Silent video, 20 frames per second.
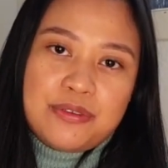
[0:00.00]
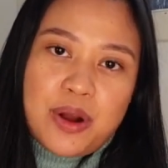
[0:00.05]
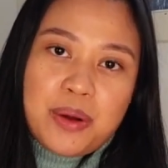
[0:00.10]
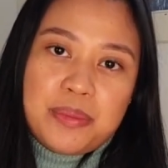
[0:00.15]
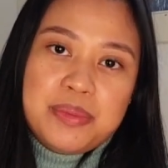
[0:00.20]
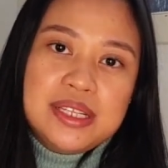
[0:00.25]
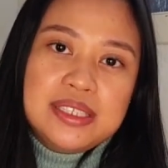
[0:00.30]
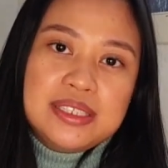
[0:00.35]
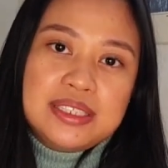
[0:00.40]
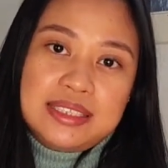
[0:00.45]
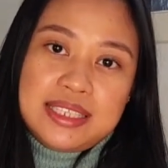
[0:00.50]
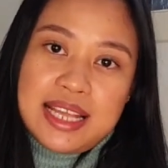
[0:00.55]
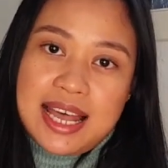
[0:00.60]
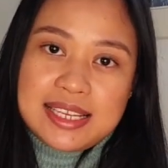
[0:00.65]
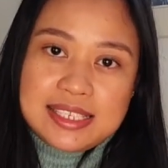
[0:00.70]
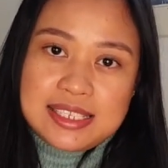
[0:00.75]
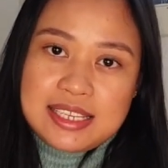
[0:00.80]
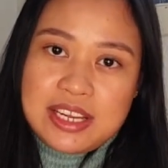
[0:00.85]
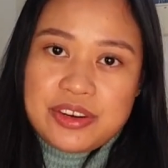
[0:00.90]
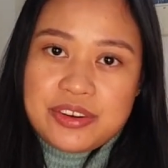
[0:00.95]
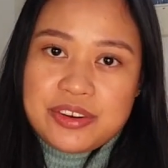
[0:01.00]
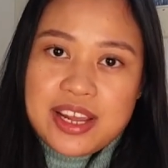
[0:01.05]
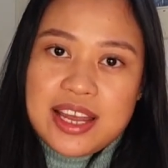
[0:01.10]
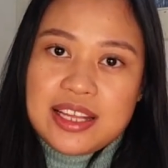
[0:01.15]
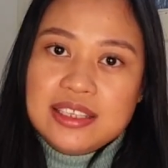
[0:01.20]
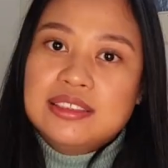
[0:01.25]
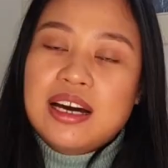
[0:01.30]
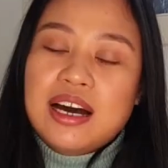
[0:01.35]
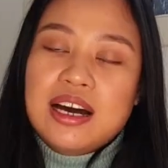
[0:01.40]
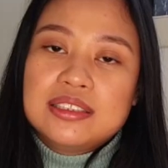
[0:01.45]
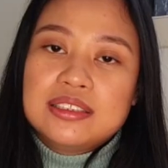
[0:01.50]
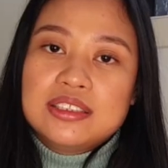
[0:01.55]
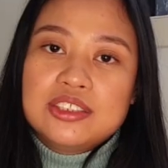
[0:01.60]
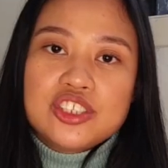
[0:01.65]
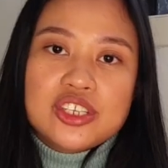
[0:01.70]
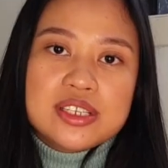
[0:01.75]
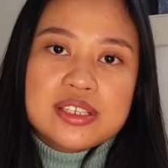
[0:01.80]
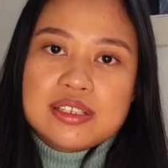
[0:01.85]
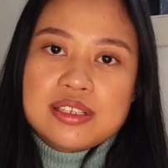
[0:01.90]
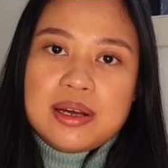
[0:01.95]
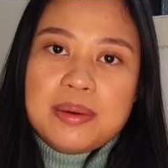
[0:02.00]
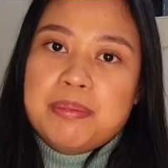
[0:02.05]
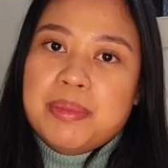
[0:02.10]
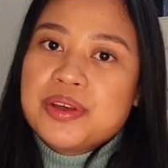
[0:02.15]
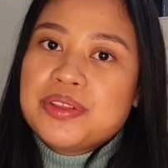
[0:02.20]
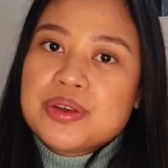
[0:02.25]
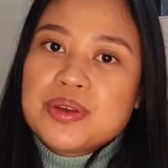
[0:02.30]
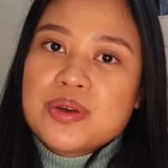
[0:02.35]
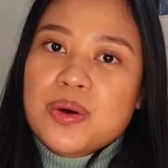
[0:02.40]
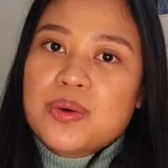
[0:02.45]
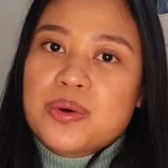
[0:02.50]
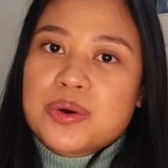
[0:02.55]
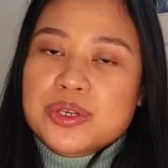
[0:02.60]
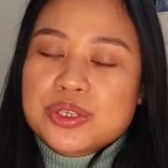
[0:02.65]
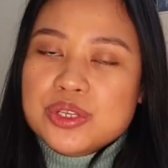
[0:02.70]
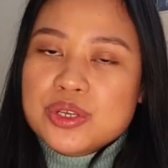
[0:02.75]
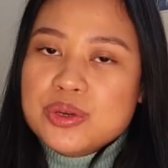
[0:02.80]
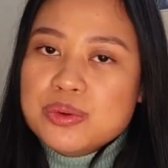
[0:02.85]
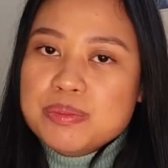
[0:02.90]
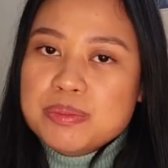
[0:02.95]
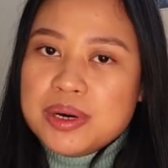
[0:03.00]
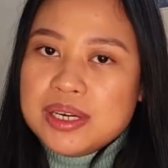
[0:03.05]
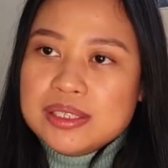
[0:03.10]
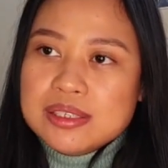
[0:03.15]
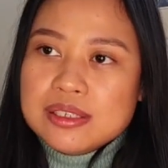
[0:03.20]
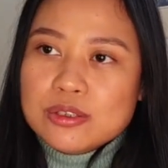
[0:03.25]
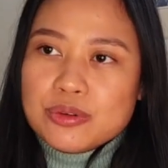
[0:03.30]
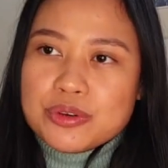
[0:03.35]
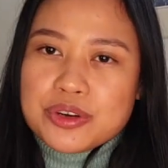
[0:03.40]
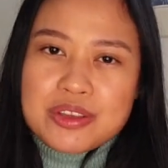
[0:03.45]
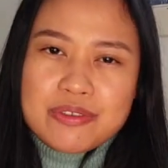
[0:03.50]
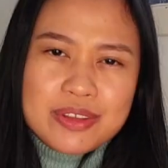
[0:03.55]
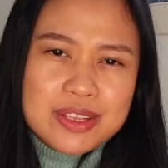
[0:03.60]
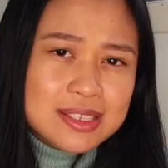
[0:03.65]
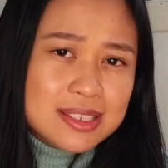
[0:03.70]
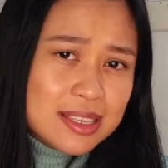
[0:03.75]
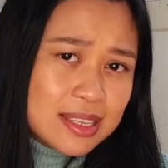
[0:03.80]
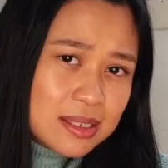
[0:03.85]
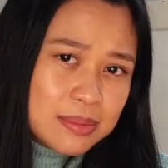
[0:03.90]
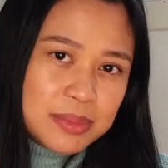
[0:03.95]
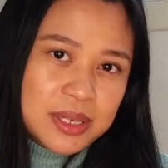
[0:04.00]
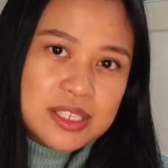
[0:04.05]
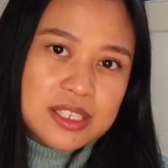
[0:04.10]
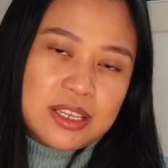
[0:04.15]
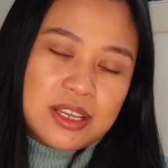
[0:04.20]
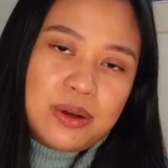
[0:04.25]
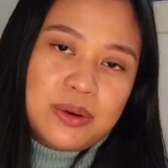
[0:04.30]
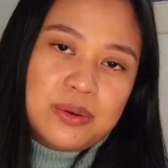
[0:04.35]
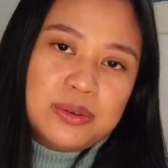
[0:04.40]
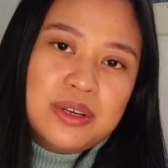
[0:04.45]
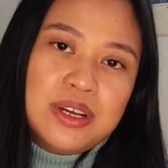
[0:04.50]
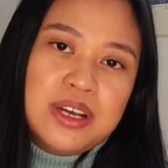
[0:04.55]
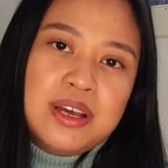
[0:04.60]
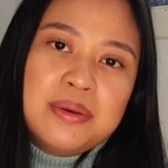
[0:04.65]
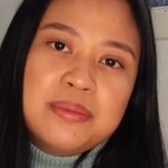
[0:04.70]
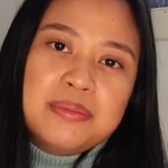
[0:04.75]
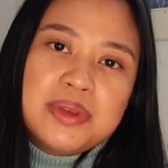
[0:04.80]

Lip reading: from the last year and not just a month ago or 2 months or even 6 months ago,